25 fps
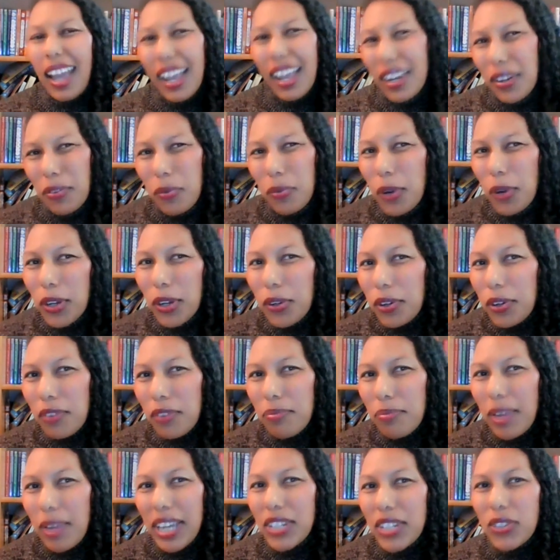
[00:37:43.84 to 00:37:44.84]
I kind of
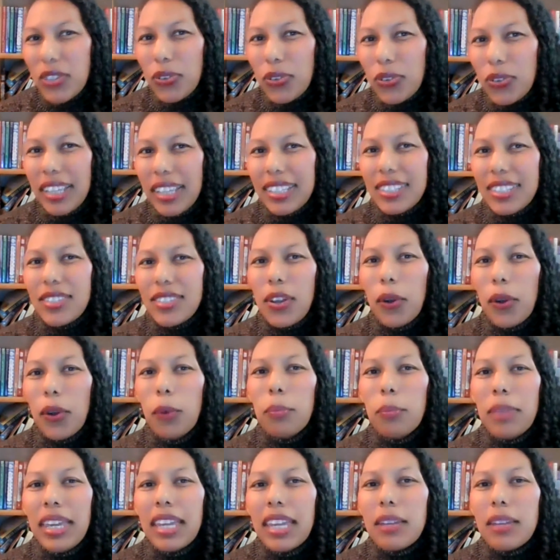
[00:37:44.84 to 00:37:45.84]
wonder if my trees
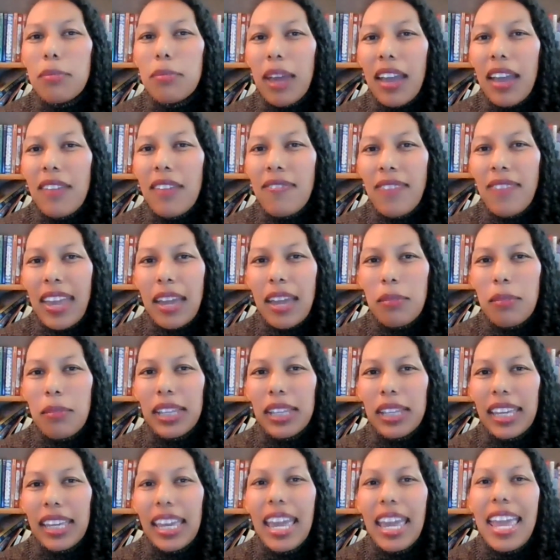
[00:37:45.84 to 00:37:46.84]
know me and my
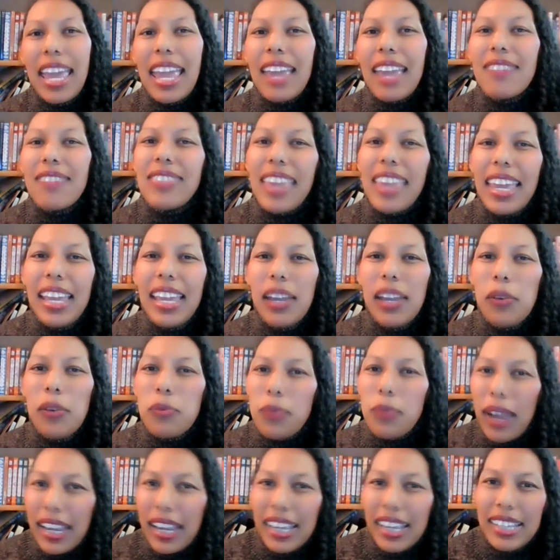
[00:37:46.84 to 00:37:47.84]
family, if they
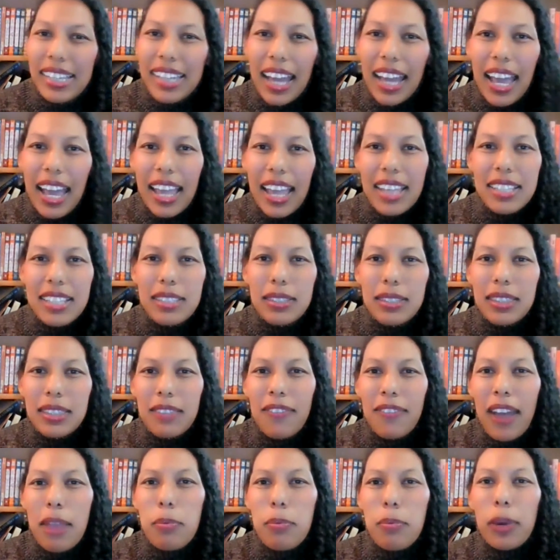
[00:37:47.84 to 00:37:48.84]
can recognize
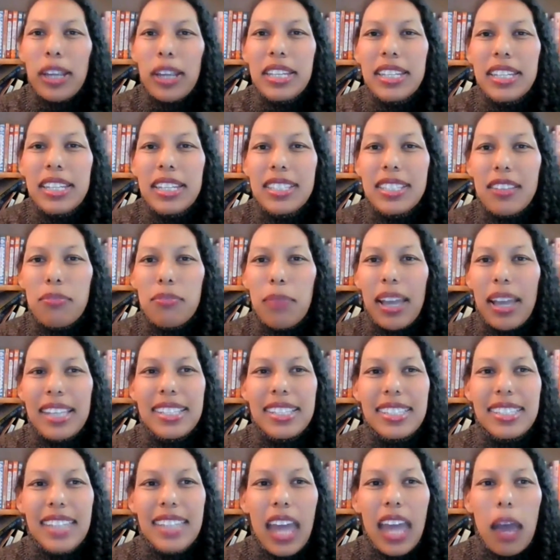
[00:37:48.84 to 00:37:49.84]
the vibrations of
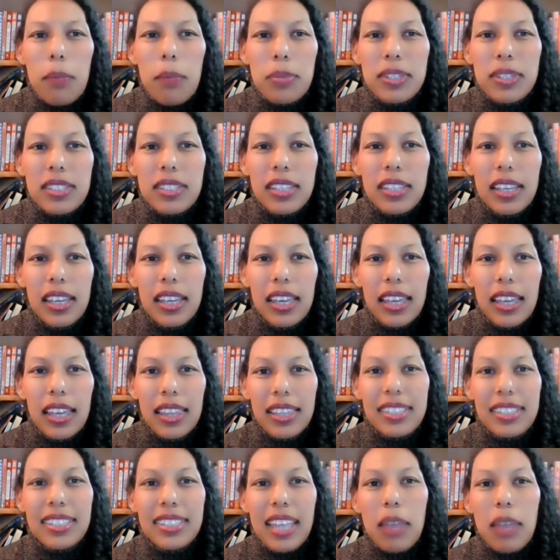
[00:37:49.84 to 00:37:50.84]
my steps
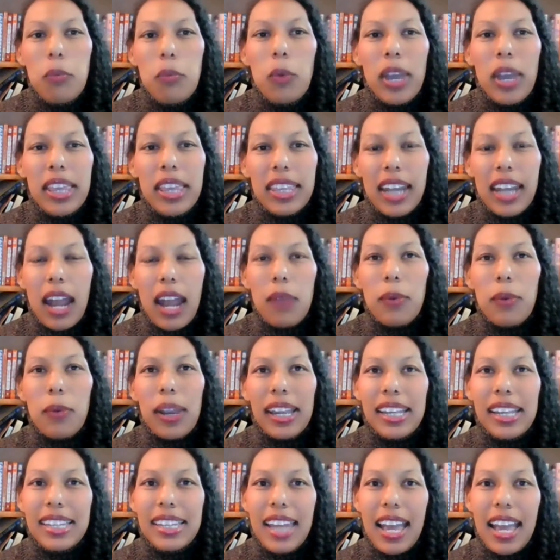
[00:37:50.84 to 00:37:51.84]
the same way that I
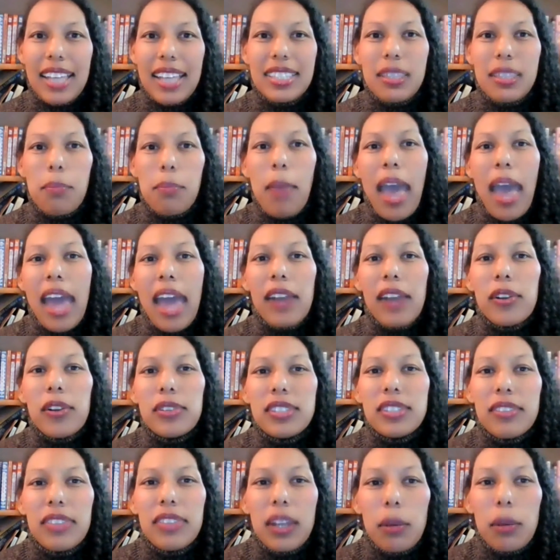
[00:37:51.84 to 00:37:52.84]
recognize the
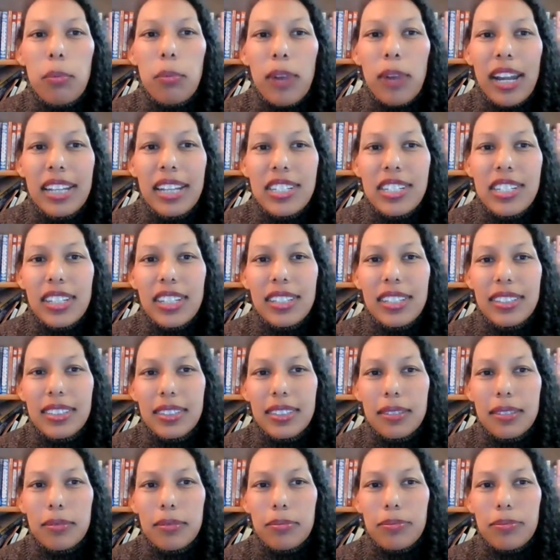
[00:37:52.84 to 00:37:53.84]
patterns of their
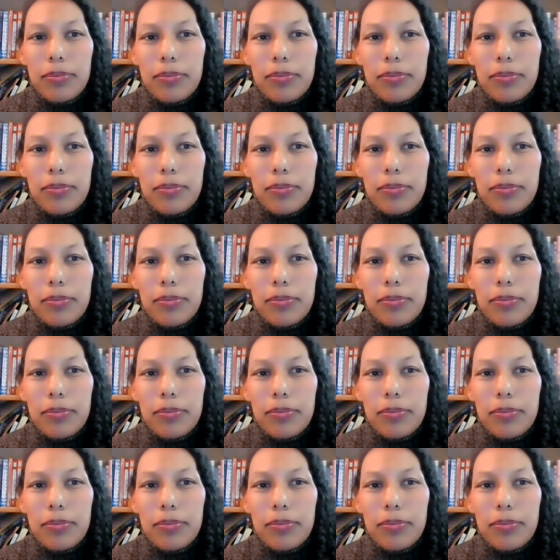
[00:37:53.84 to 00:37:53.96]
branches.